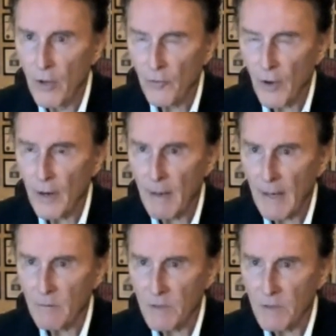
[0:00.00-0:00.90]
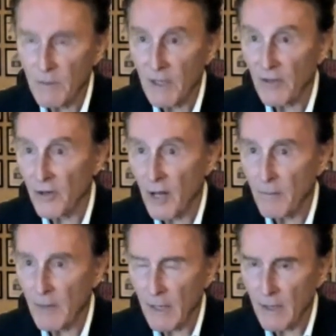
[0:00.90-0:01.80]
try to make them something they're
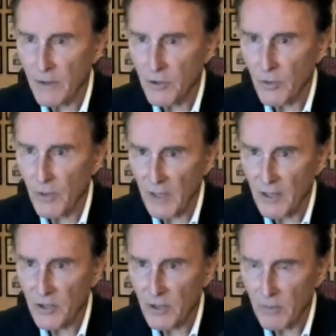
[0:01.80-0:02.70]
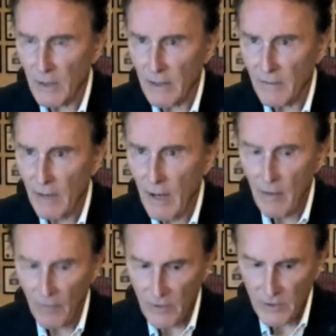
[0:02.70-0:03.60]
not because you were conditioned to believe
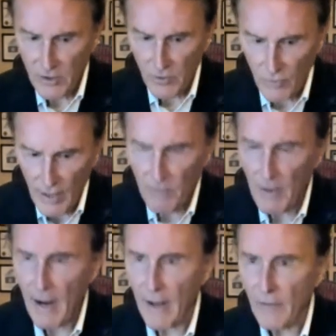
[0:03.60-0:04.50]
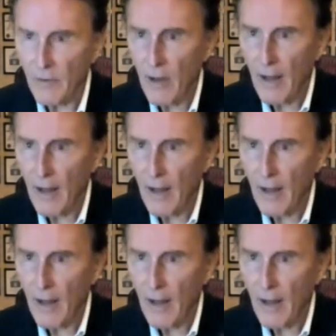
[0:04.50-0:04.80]
this is the right path.